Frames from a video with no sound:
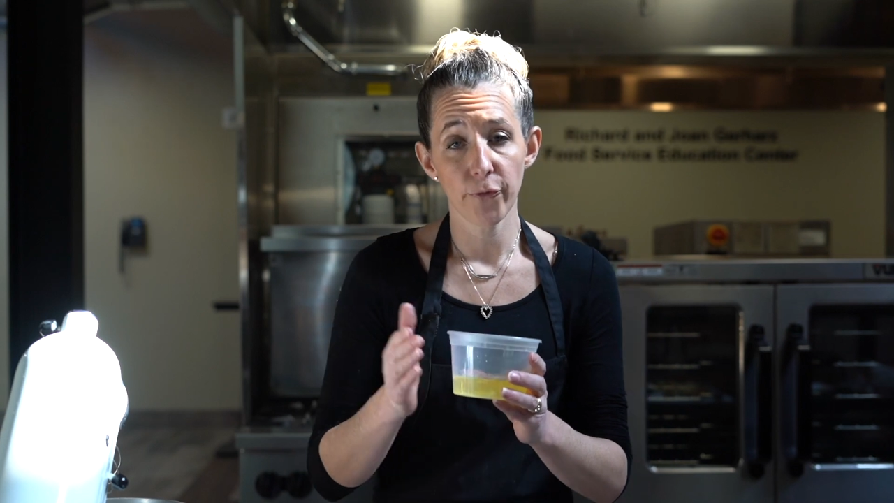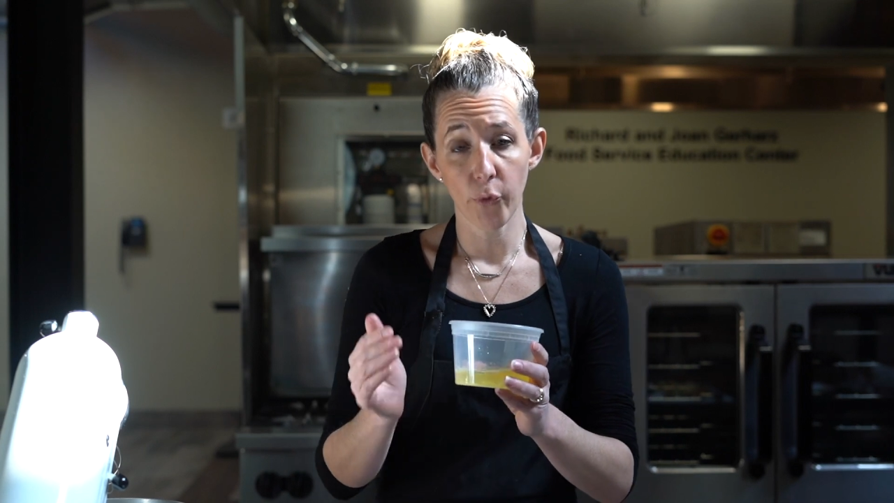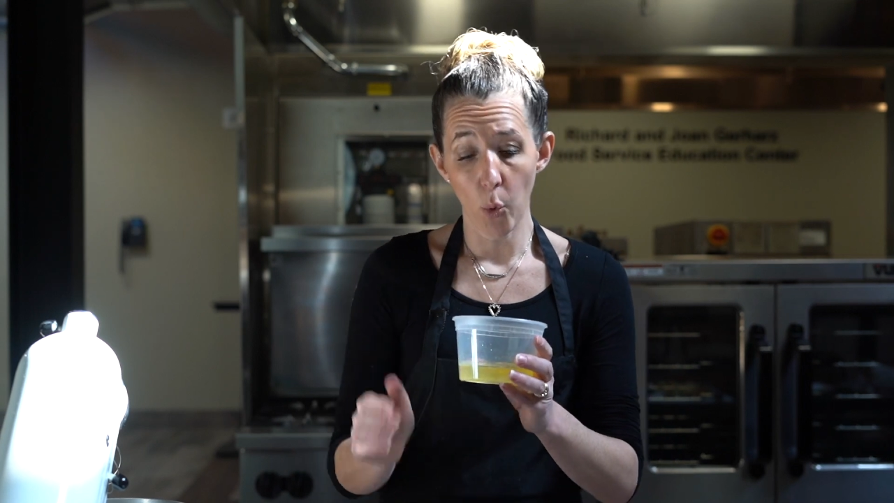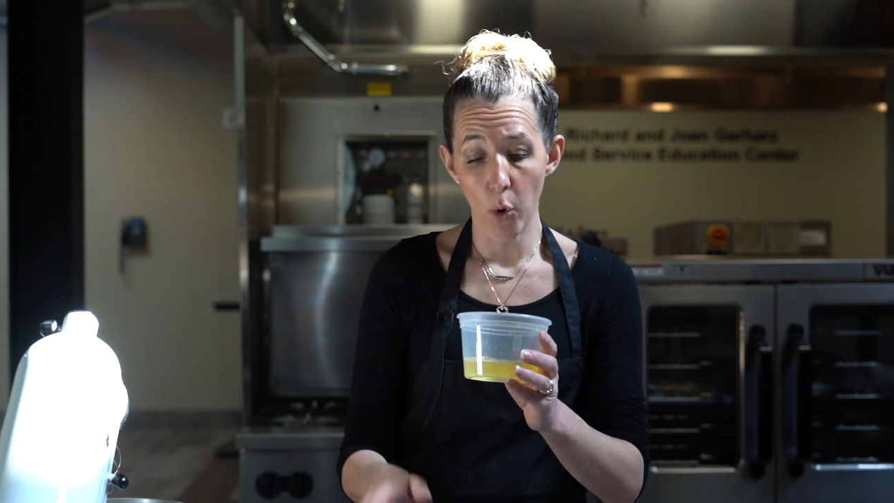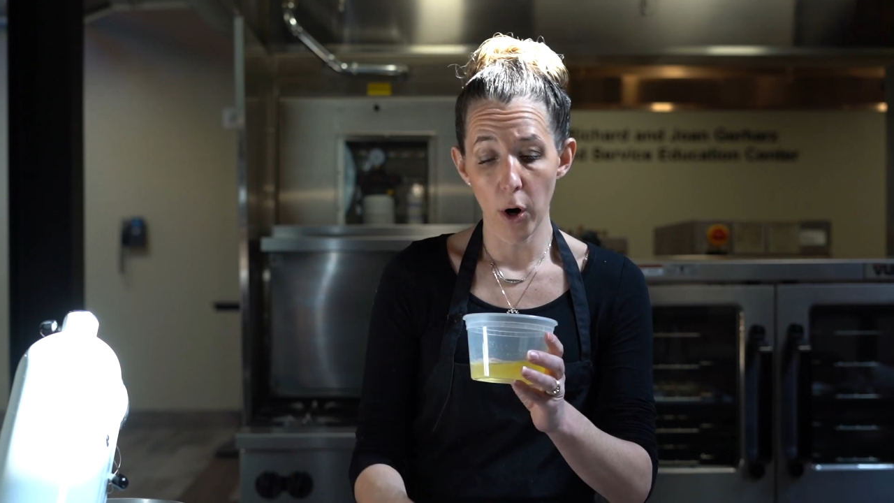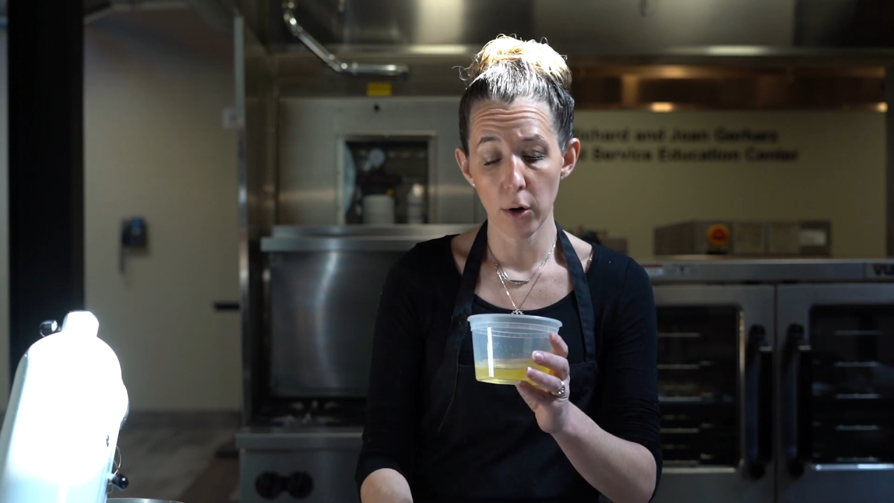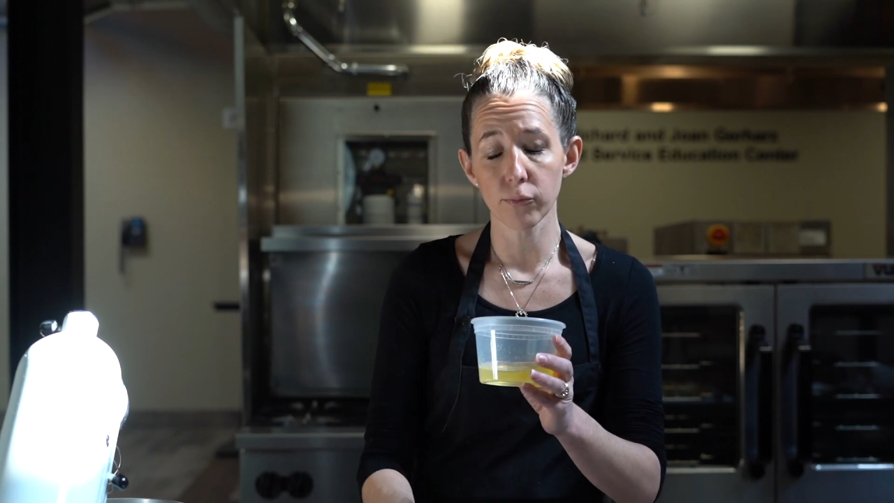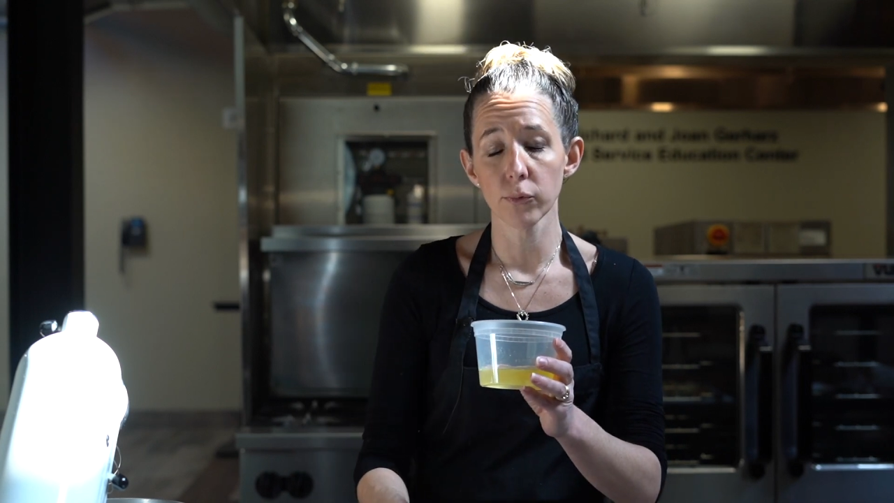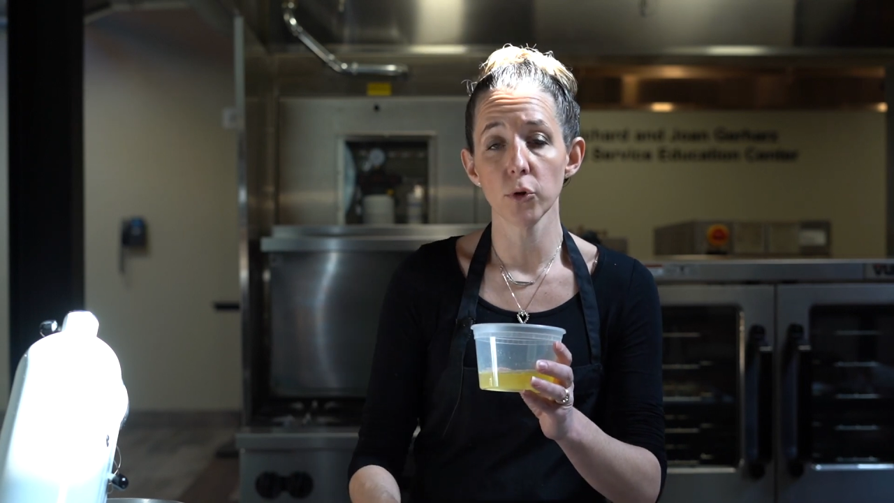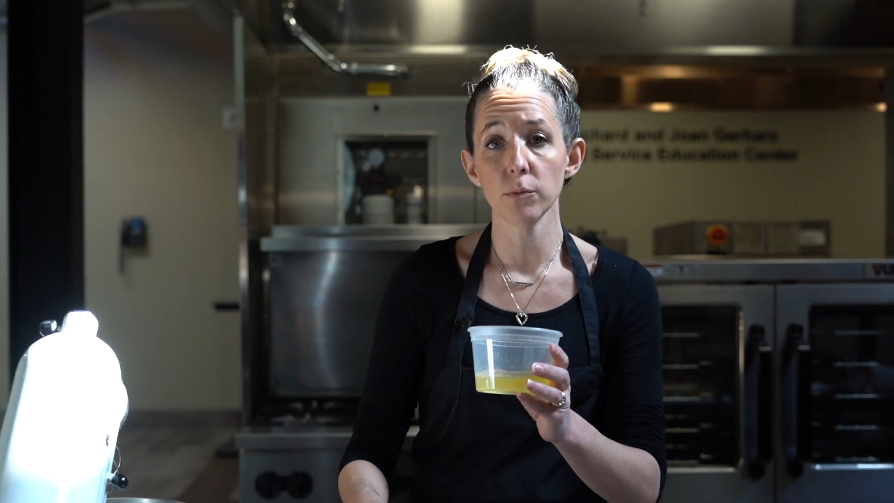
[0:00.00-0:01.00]
4
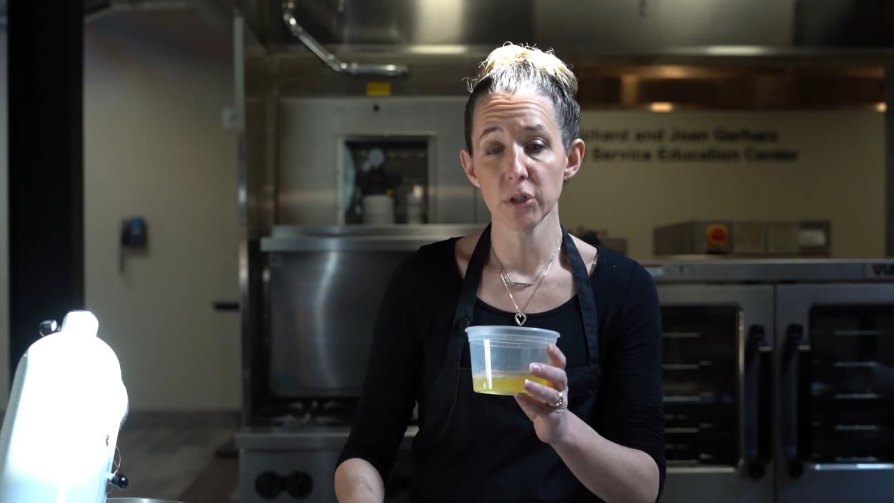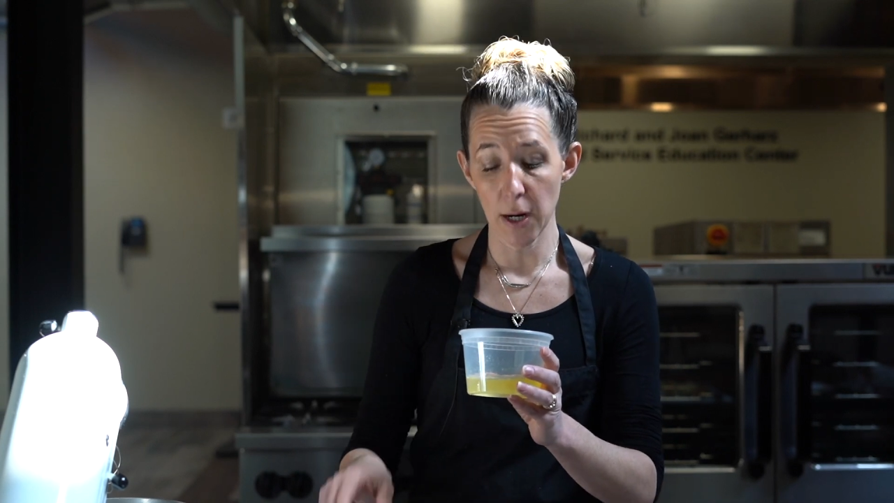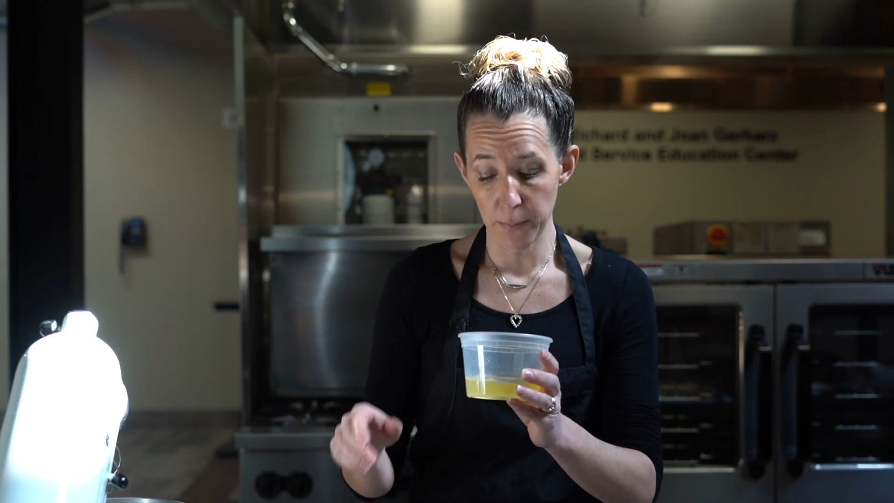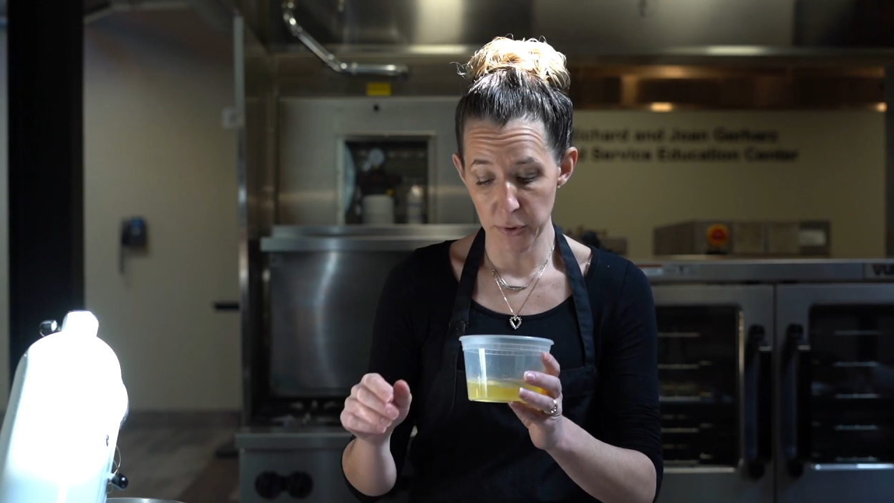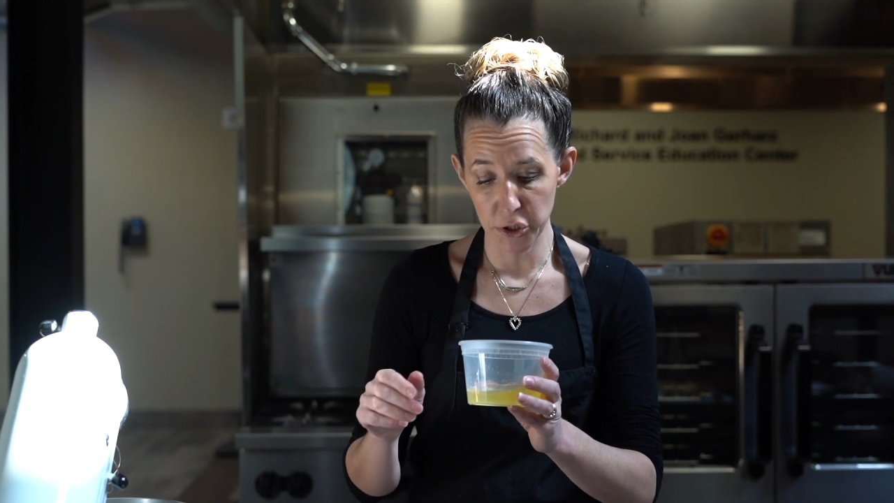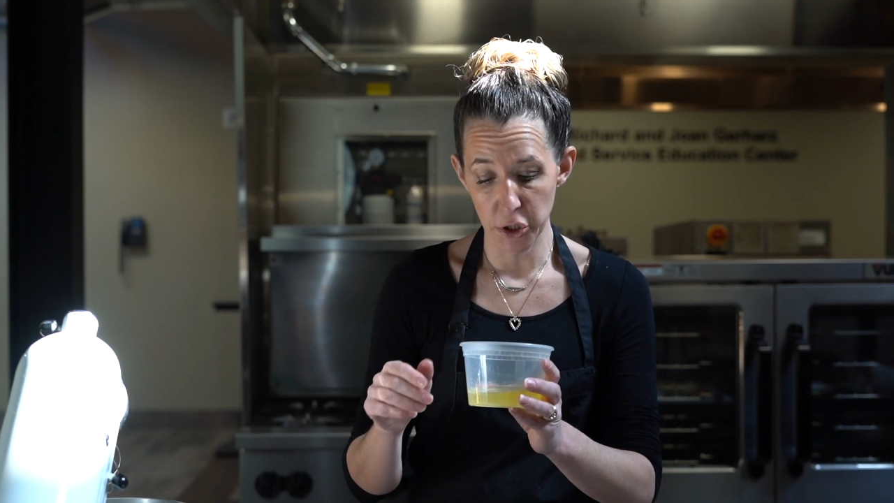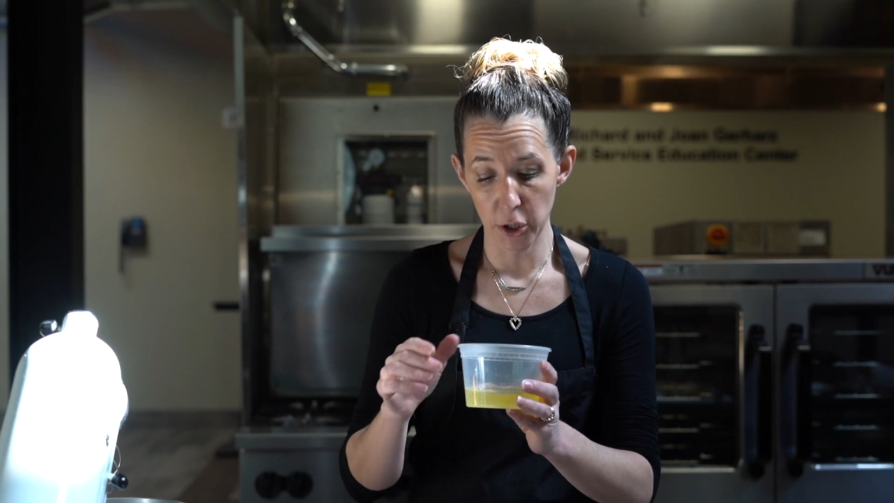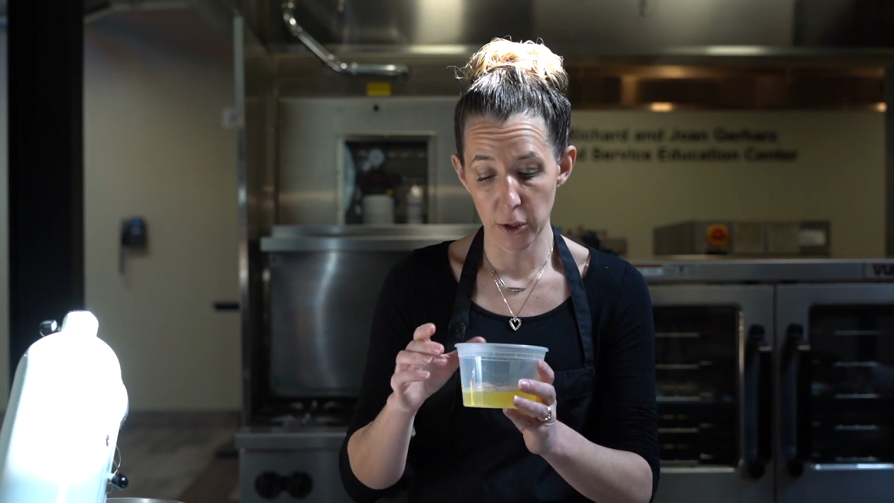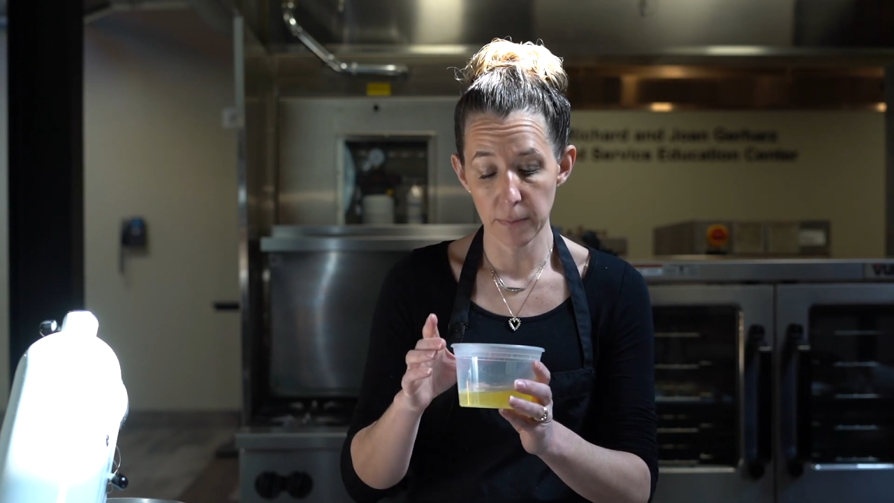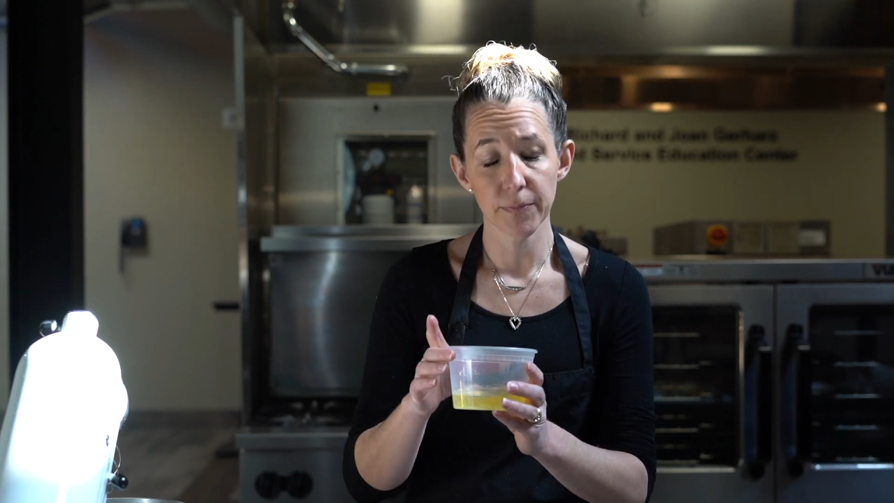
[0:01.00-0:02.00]
room
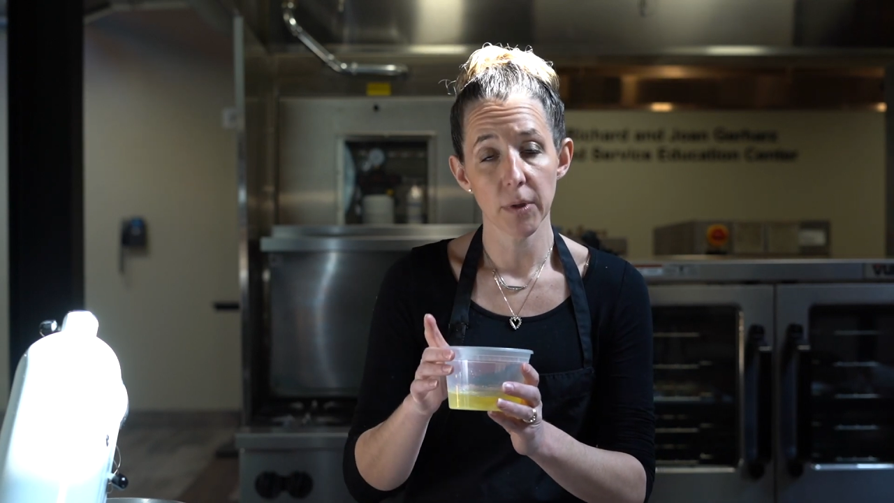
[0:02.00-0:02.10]
temperature